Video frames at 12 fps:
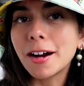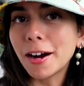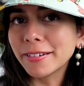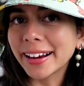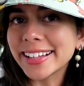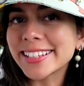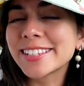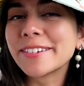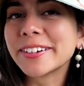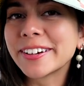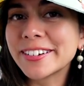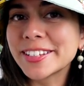All right, so
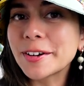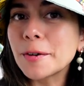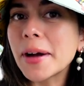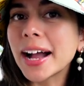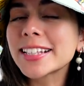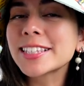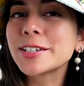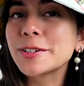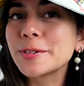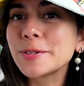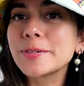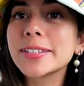we're going to go back
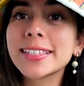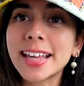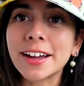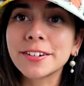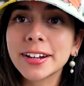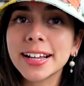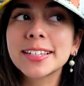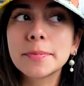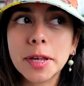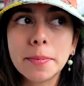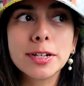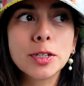to Saturday, September